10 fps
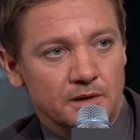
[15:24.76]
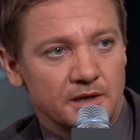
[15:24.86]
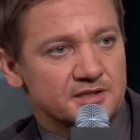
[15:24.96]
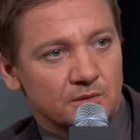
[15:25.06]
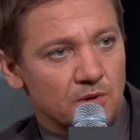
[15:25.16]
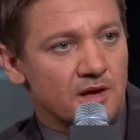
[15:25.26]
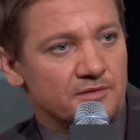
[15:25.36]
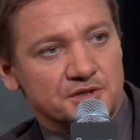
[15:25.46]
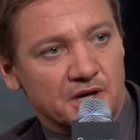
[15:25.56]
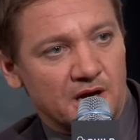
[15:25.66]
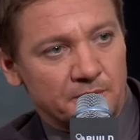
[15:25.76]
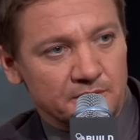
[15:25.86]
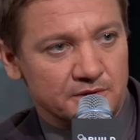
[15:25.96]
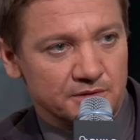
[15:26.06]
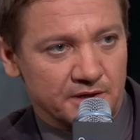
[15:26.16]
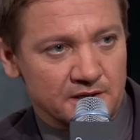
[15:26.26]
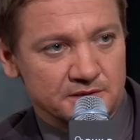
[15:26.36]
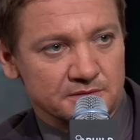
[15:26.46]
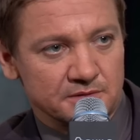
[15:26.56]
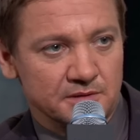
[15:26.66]
I guess I will have a job in
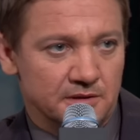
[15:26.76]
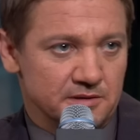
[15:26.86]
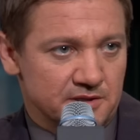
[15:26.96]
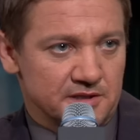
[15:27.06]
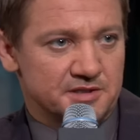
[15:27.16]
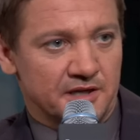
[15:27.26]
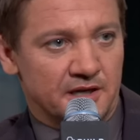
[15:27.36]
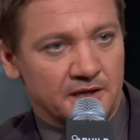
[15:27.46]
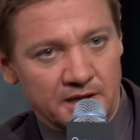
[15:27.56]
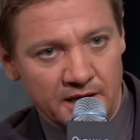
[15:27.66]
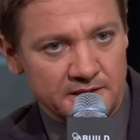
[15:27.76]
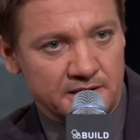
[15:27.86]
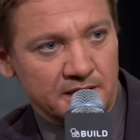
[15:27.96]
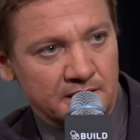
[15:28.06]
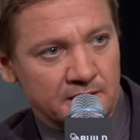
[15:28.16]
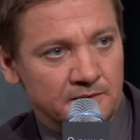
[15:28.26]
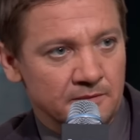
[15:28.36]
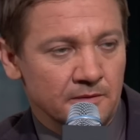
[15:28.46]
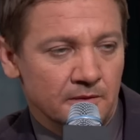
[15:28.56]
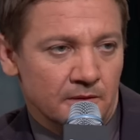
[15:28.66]
2016 and 18 and
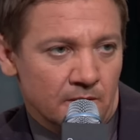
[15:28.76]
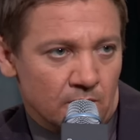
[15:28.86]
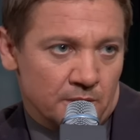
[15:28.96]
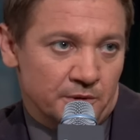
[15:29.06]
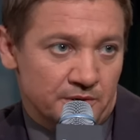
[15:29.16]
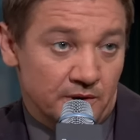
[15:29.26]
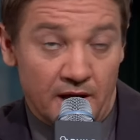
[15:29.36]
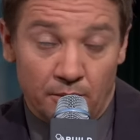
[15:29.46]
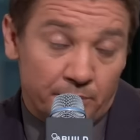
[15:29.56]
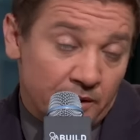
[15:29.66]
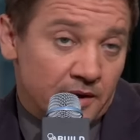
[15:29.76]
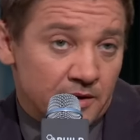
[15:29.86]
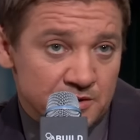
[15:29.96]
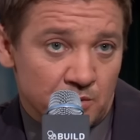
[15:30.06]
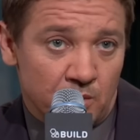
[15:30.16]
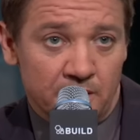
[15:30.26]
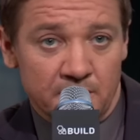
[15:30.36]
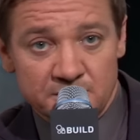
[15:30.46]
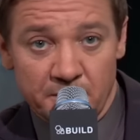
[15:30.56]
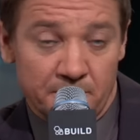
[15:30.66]
we're going to be doing how big it is or what it
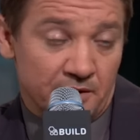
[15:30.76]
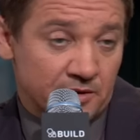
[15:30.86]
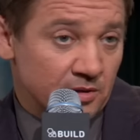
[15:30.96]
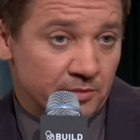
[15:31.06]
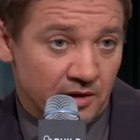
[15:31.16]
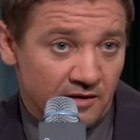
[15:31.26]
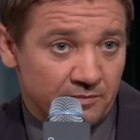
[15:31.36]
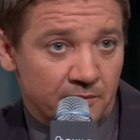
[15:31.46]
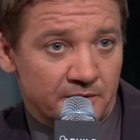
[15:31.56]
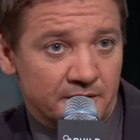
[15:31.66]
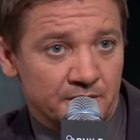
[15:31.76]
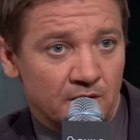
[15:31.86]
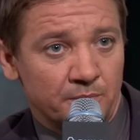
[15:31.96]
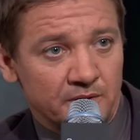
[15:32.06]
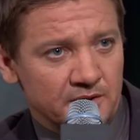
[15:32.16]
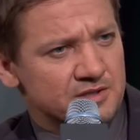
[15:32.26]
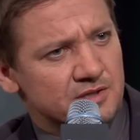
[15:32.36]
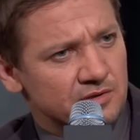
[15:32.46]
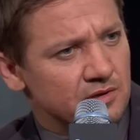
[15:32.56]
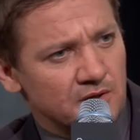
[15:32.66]
is. Maybe they kill me off, maybe they don't, but at least
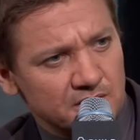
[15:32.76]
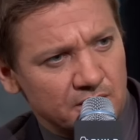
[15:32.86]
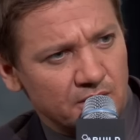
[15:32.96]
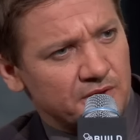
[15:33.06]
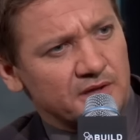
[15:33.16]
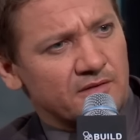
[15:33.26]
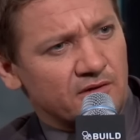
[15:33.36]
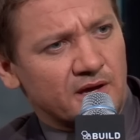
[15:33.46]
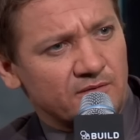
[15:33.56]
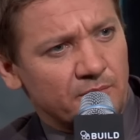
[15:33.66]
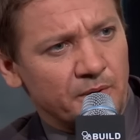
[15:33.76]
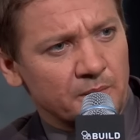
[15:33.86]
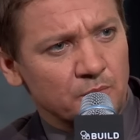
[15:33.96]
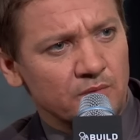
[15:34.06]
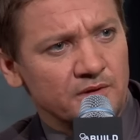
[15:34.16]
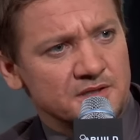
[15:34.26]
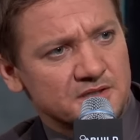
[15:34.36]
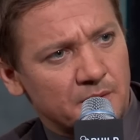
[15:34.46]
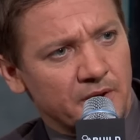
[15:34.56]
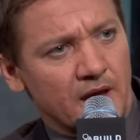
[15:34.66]
to know that you have a kind of a big movie that's
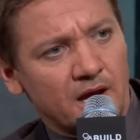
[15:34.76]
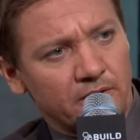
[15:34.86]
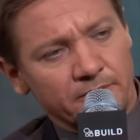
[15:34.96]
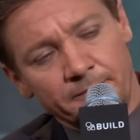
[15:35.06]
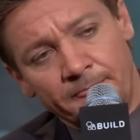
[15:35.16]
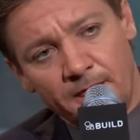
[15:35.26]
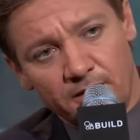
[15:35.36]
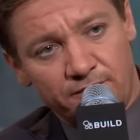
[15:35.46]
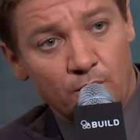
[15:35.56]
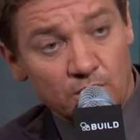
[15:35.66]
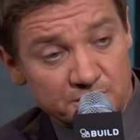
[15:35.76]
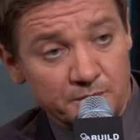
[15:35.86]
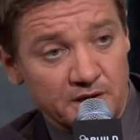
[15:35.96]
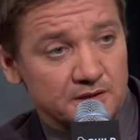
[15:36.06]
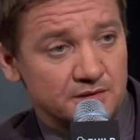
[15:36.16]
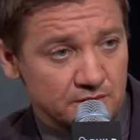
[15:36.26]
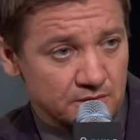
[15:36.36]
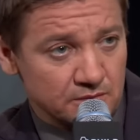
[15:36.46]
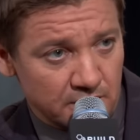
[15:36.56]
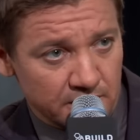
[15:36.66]
coming out affords me
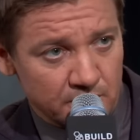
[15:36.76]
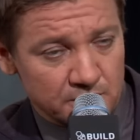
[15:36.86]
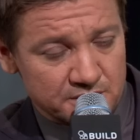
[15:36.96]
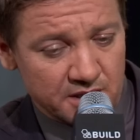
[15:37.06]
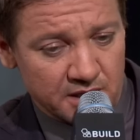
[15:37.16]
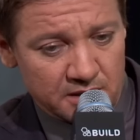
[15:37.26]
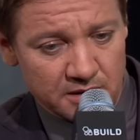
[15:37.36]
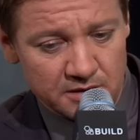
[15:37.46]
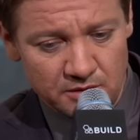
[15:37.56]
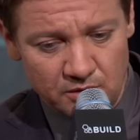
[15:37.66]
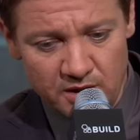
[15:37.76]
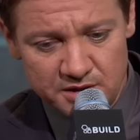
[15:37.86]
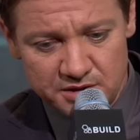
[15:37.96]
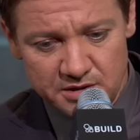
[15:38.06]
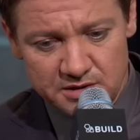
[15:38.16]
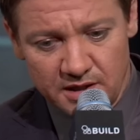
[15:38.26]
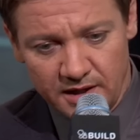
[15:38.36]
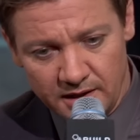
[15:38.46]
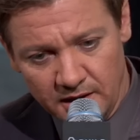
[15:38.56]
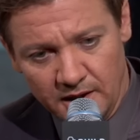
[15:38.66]
to, like you were saying in your question, is
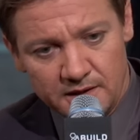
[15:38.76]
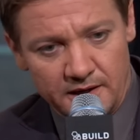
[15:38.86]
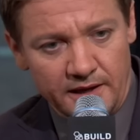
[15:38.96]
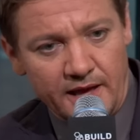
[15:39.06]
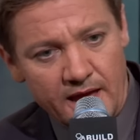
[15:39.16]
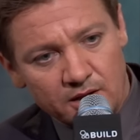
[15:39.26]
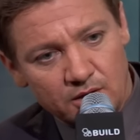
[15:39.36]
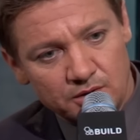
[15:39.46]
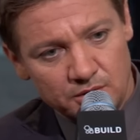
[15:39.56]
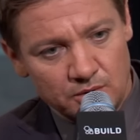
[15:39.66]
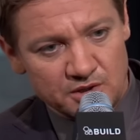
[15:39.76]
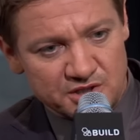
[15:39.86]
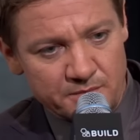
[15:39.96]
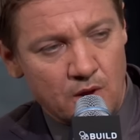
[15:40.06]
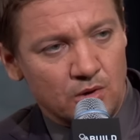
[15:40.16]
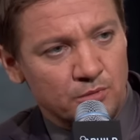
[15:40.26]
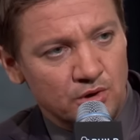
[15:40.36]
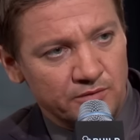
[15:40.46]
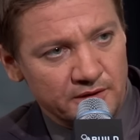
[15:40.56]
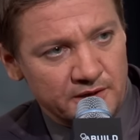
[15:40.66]
that that I can go do a smaller
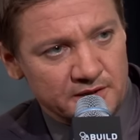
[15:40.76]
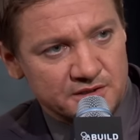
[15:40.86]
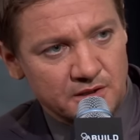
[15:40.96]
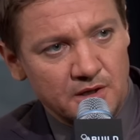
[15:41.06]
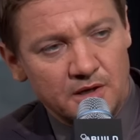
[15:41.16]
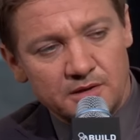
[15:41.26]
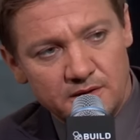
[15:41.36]
movie that's like Wind